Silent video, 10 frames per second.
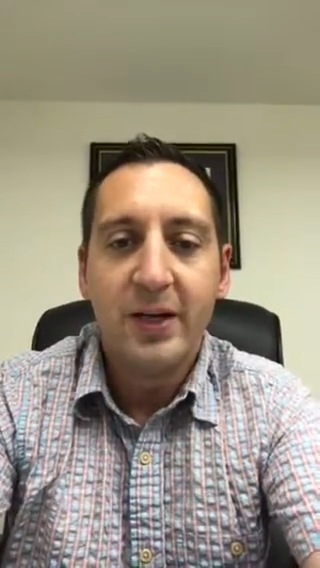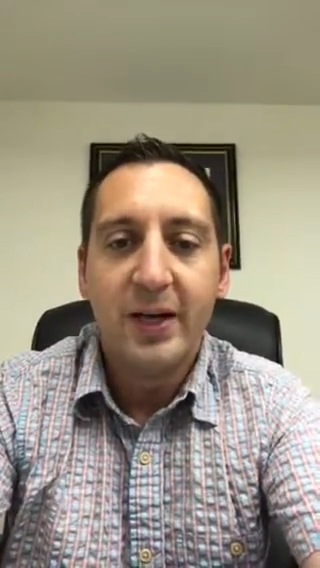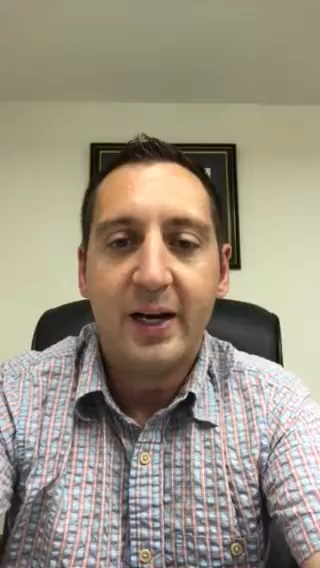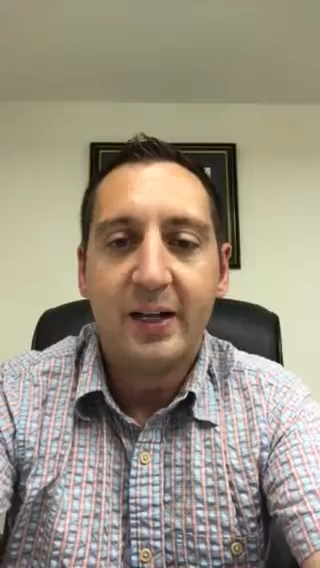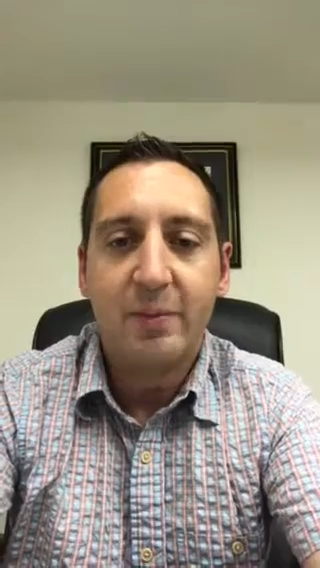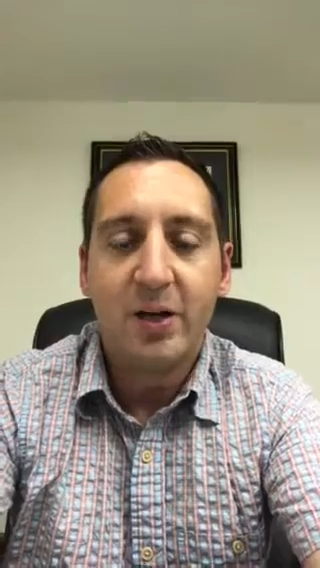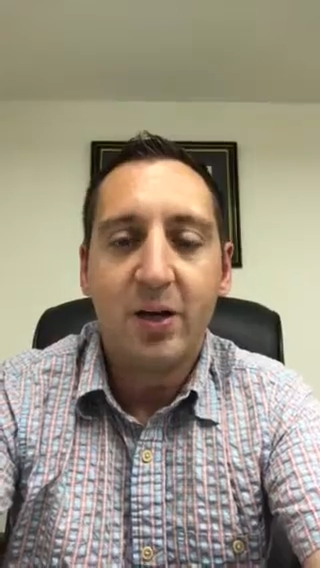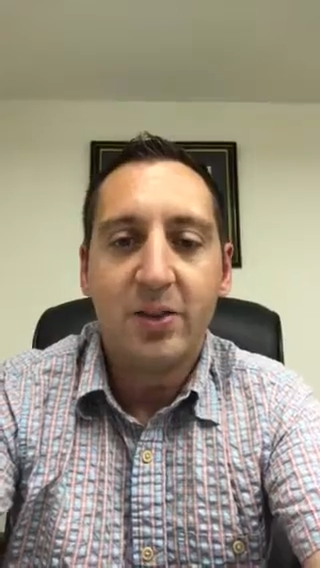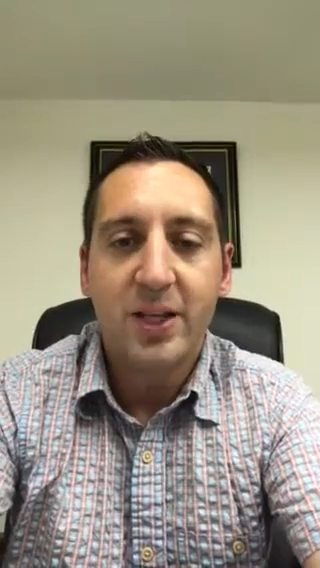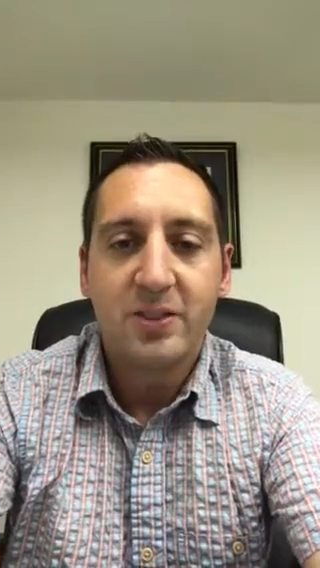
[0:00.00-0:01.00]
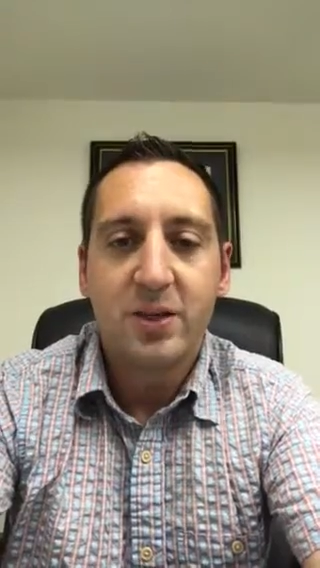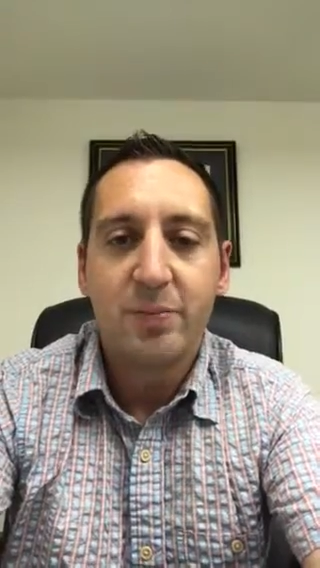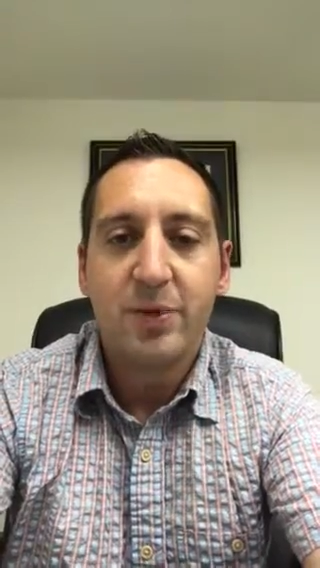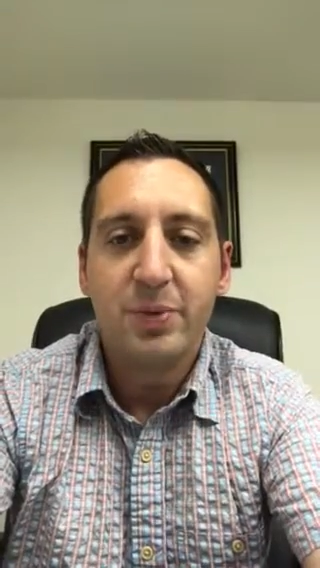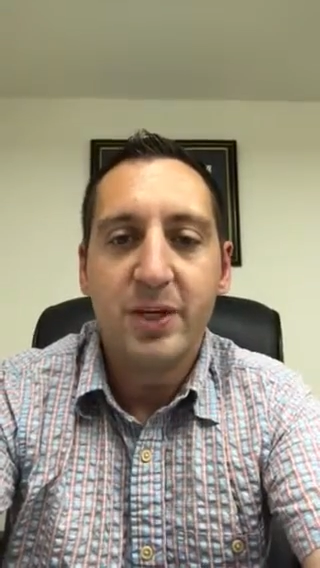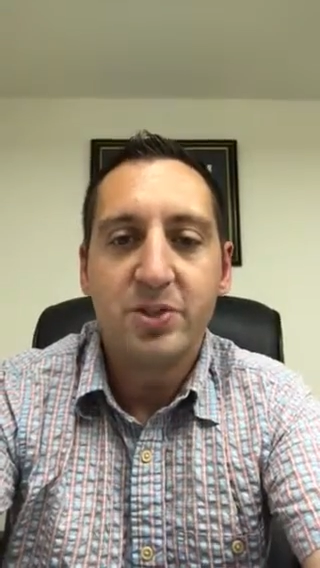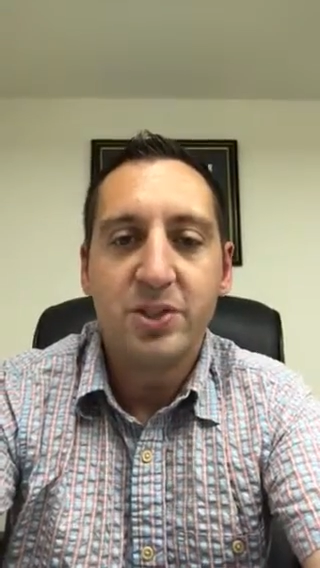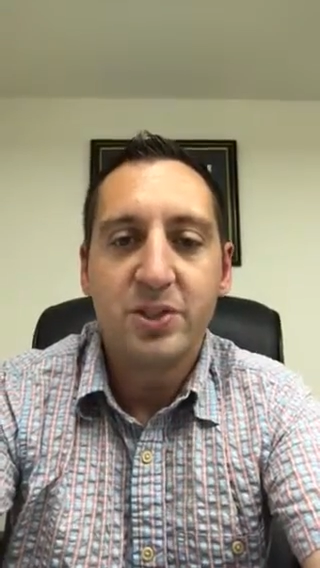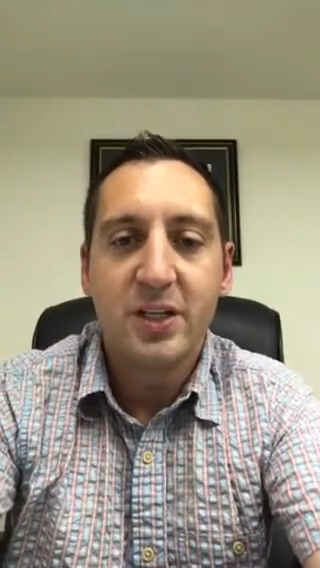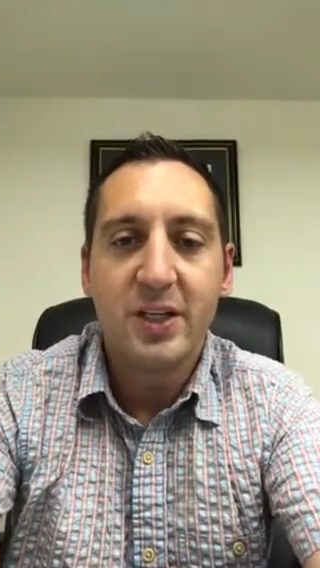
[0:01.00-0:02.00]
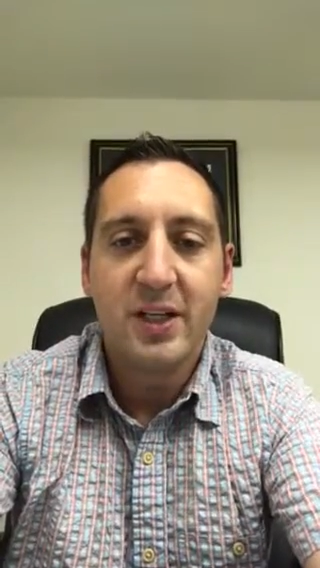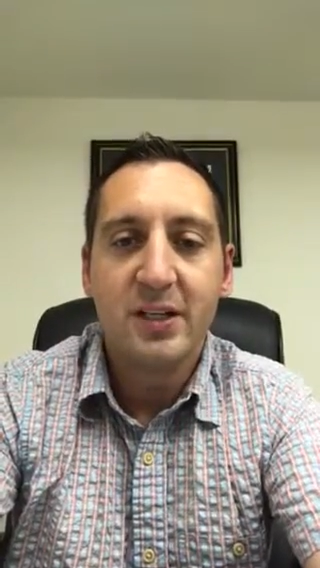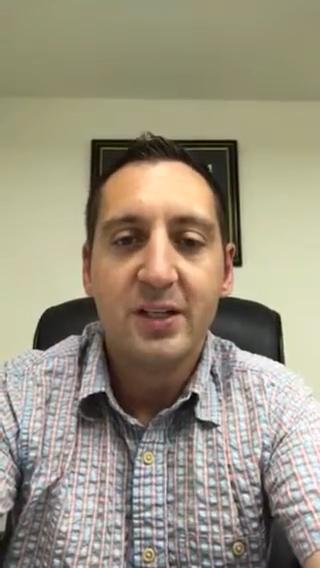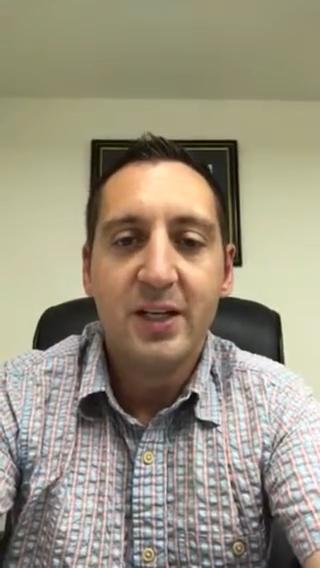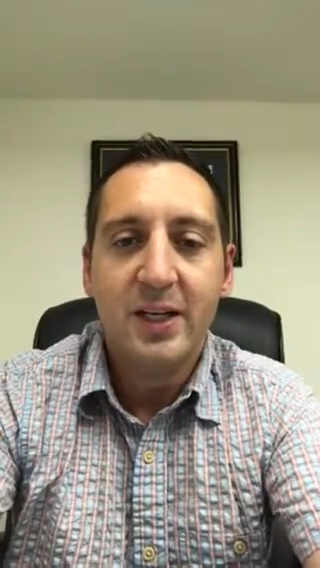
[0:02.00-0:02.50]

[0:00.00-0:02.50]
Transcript: Let me know that that's something you'd be interested in,